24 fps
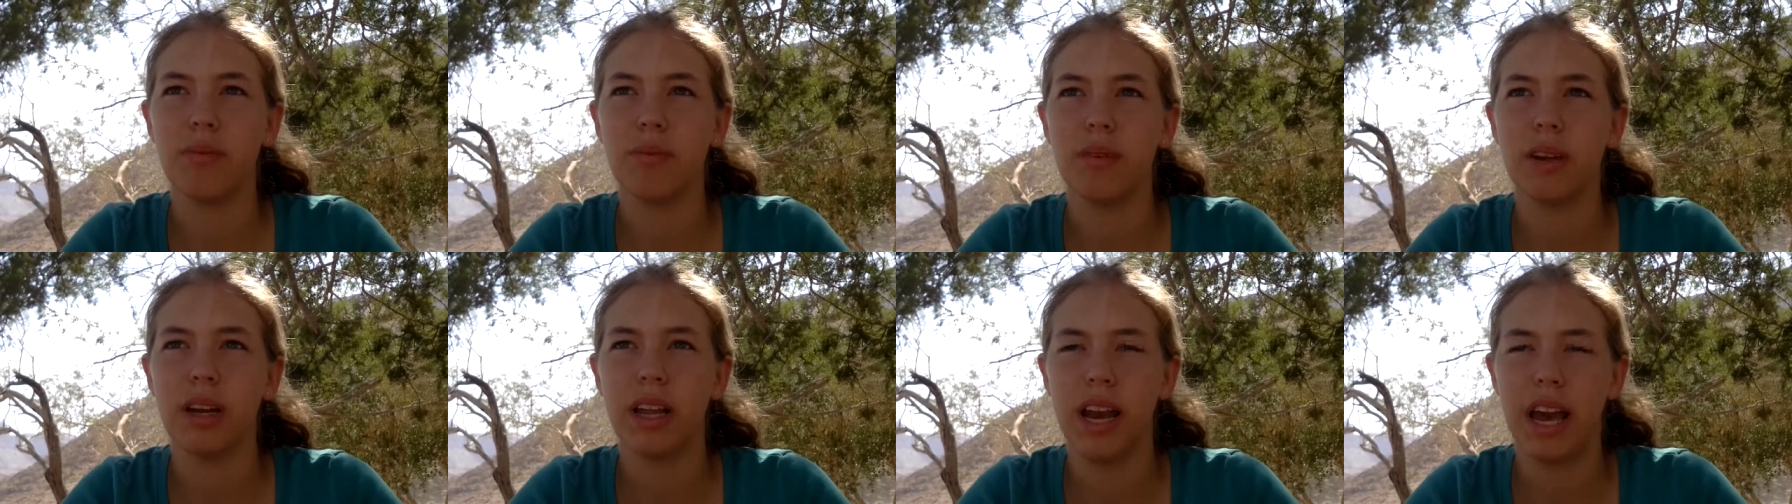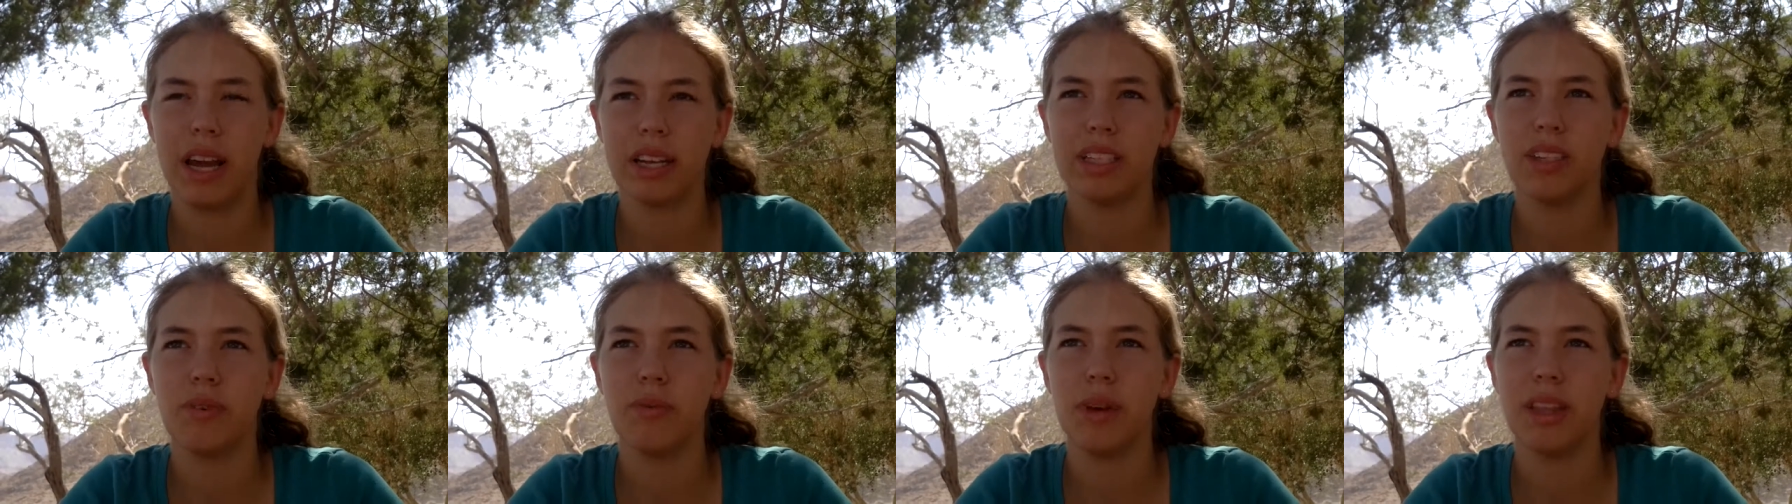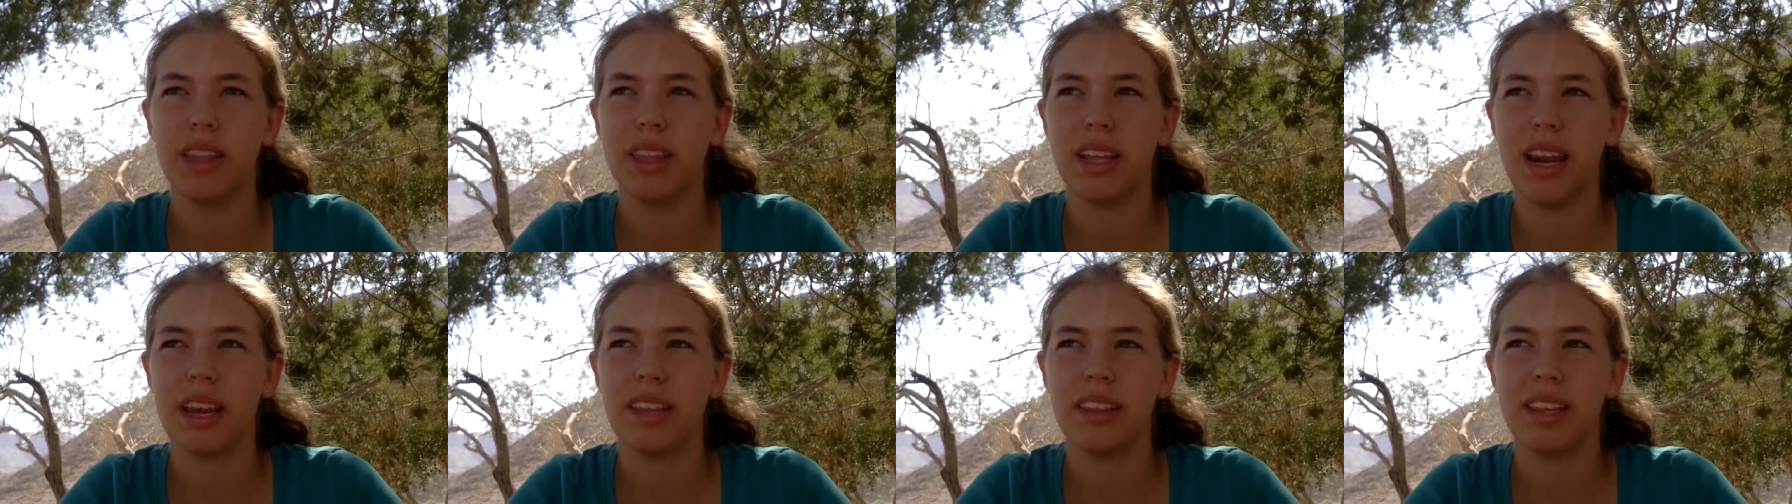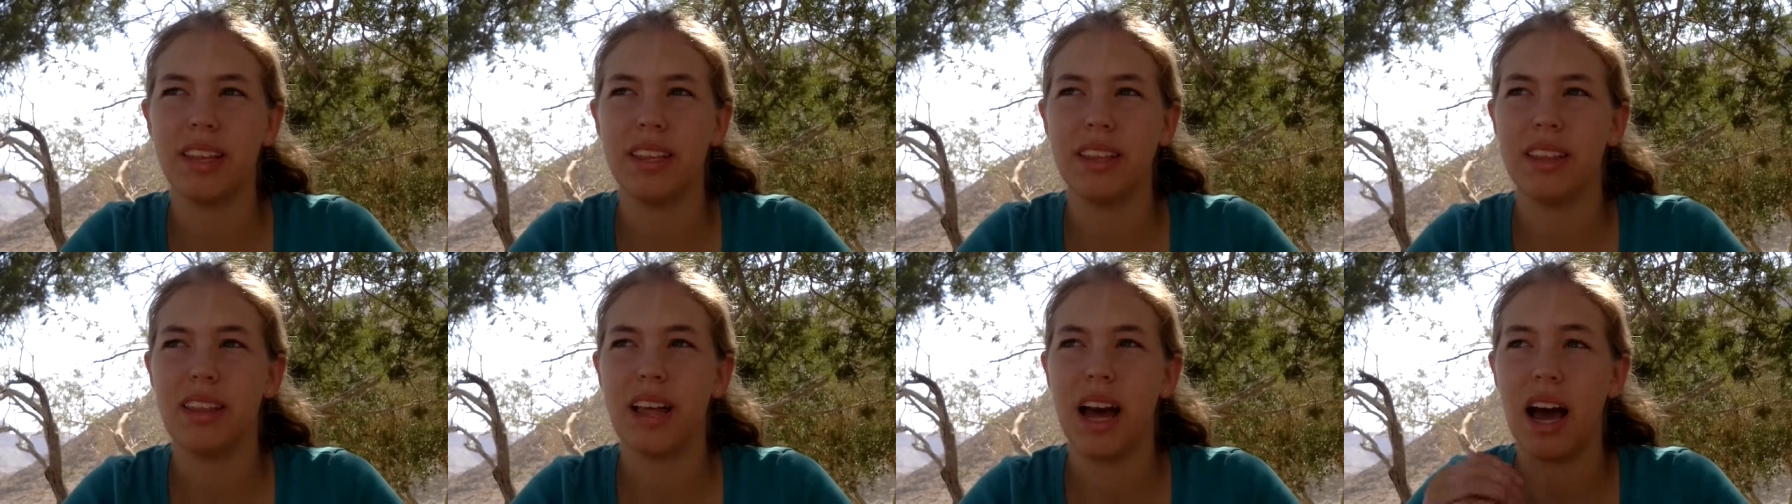connected with, and I
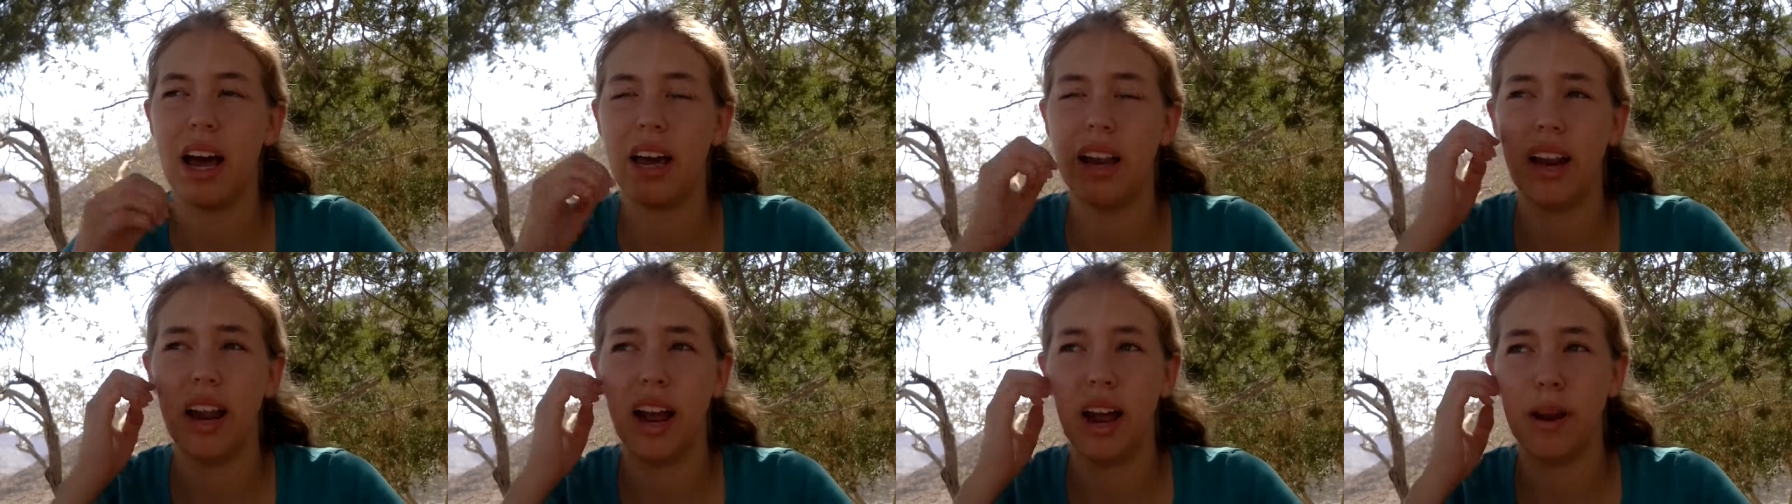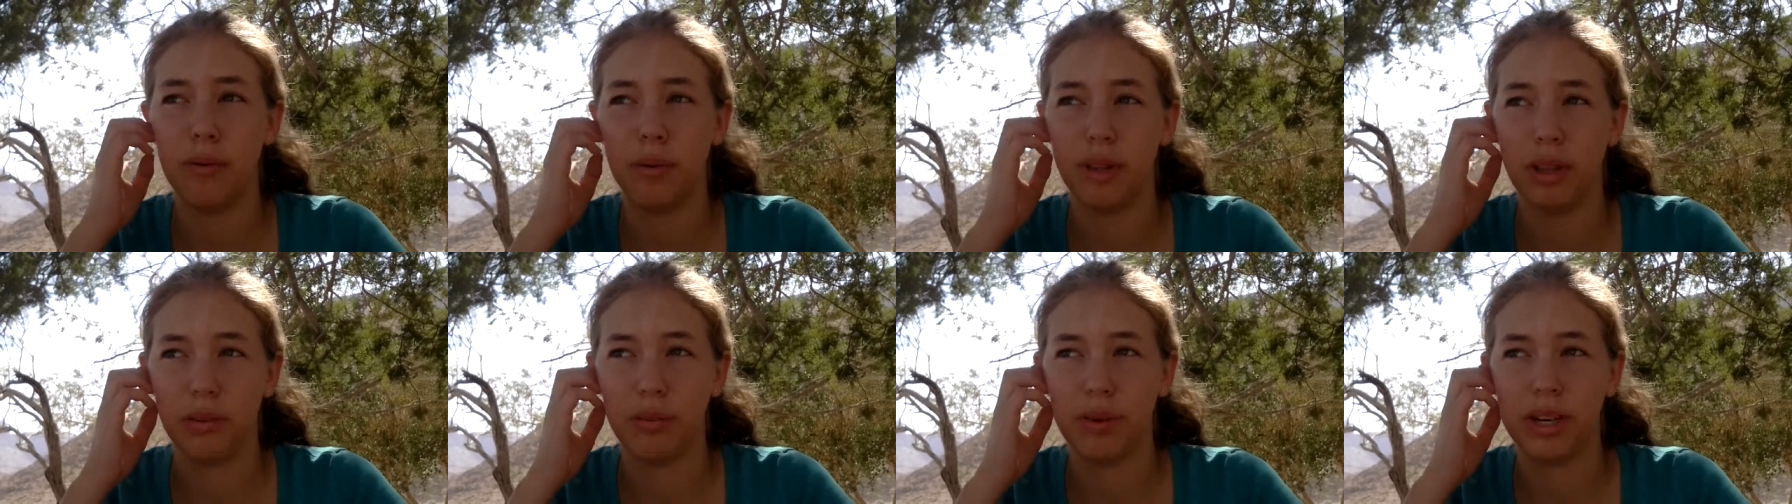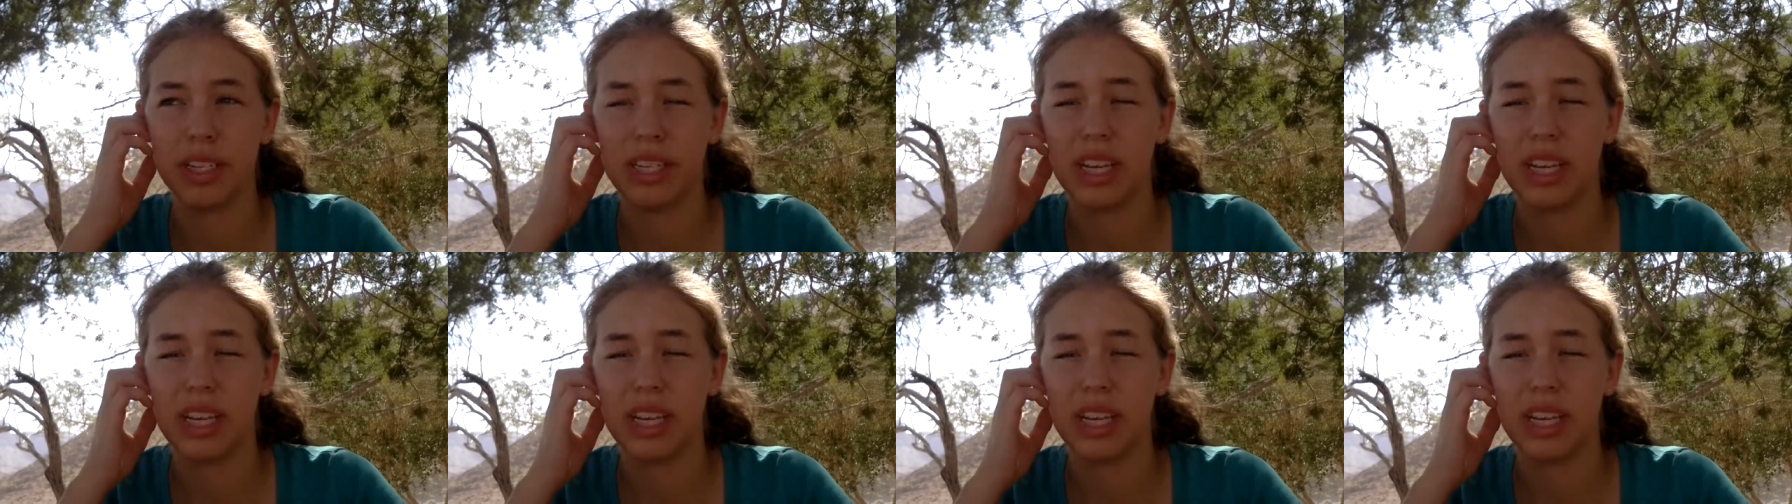think that I really want